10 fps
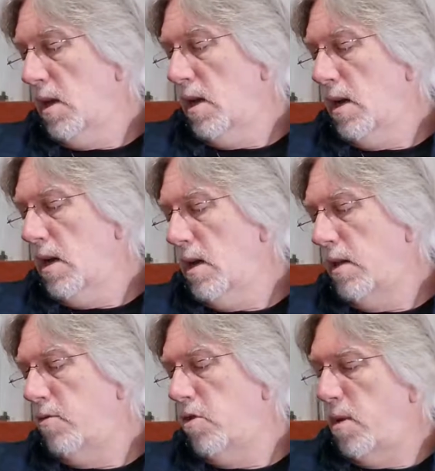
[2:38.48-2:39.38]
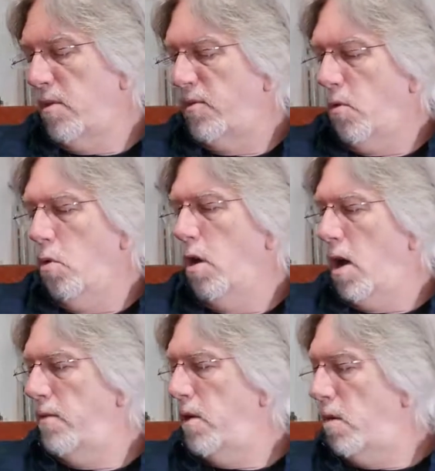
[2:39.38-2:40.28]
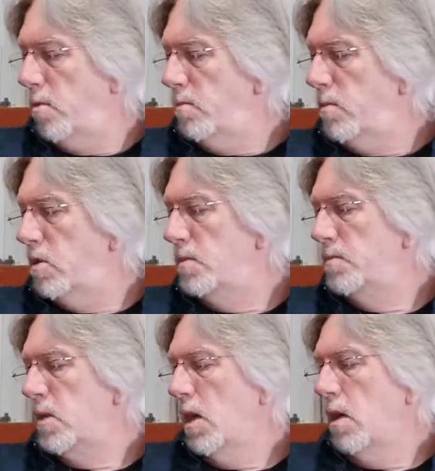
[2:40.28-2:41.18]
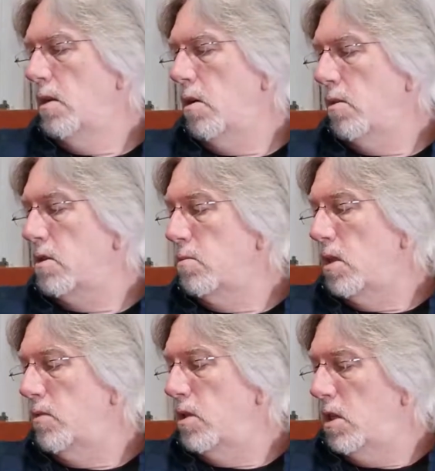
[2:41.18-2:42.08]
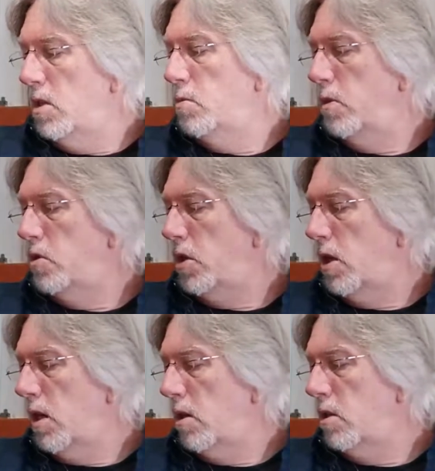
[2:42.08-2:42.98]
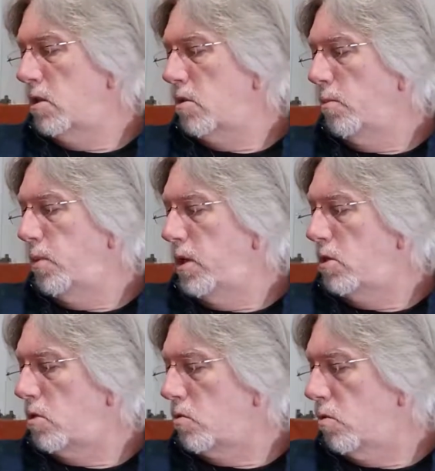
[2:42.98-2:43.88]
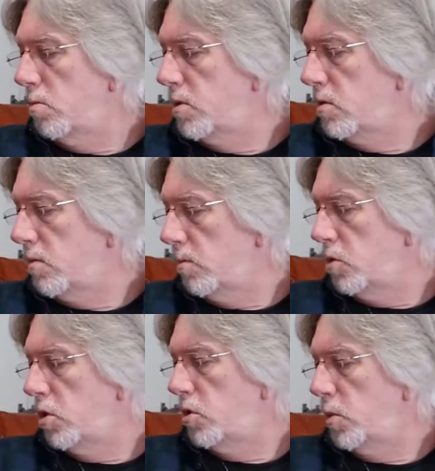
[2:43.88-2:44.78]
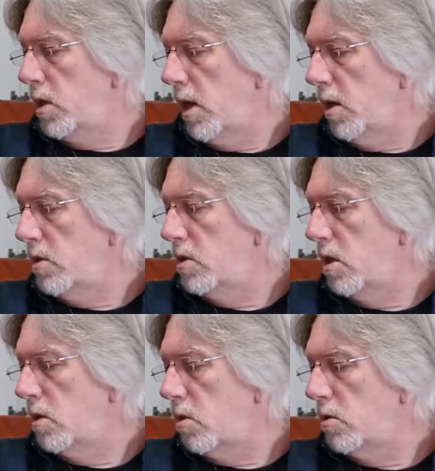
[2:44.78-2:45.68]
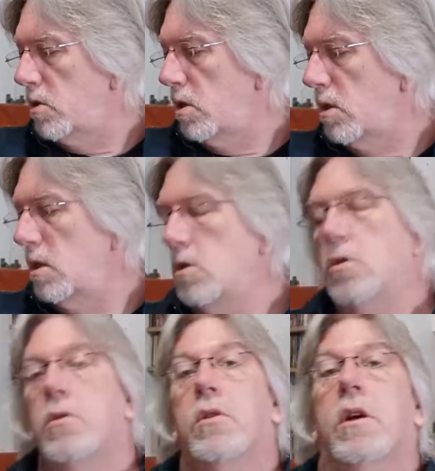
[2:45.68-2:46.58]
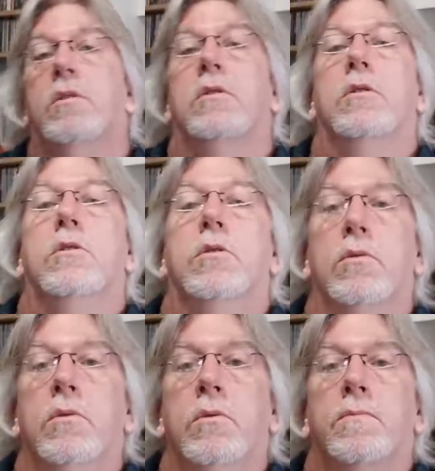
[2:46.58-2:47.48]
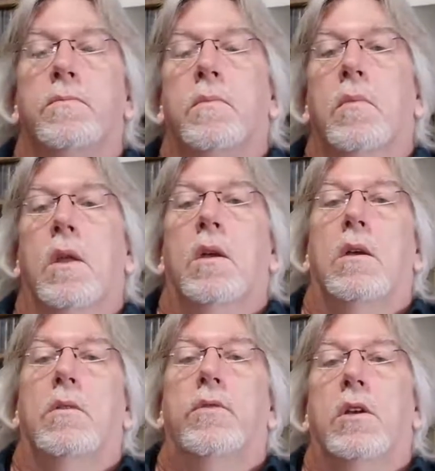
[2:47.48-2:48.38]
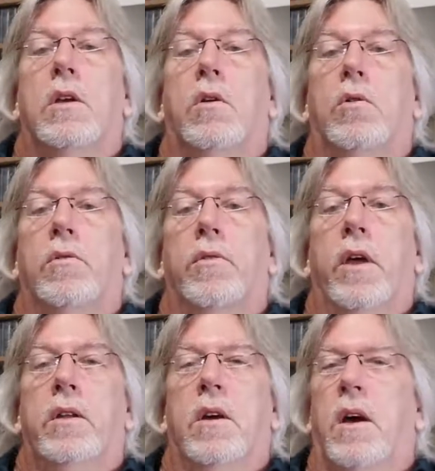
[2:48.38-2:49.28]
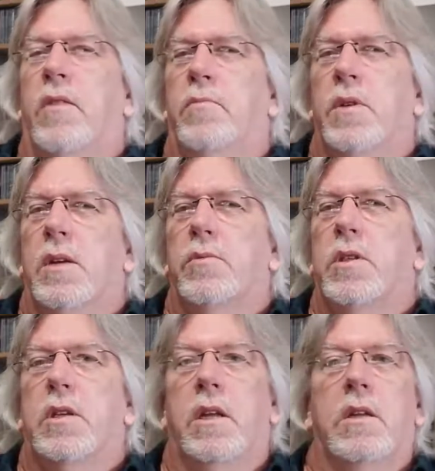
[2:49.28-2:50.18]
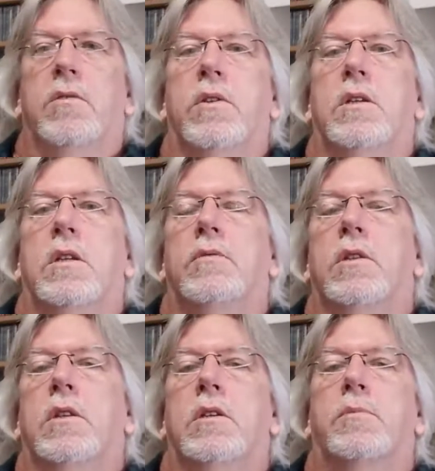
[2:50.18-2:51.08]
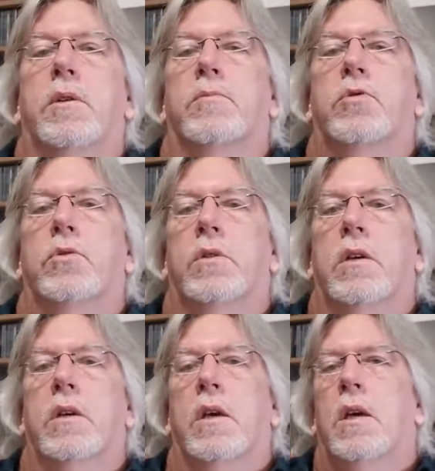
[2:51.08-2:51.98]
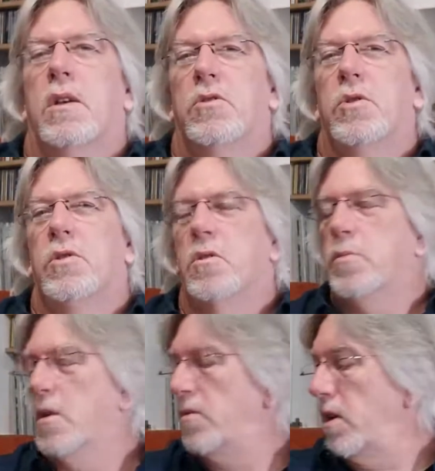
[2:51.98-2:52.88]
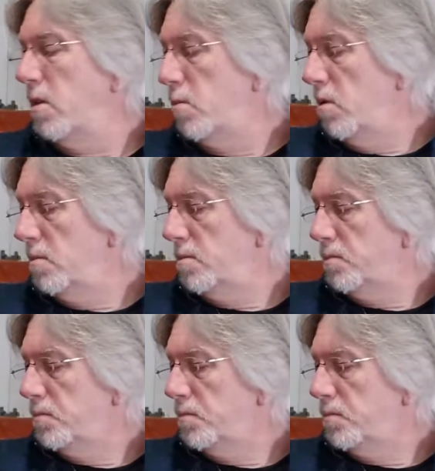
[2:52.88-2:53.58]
They've got about 4 live albums. There are some DVDs worth checking out. There's a complete Strawbs from Chiswick House concert in 2002. If you can get hold of that. I haven't been able to get any of their DVDs, but I'm sure they should still be available.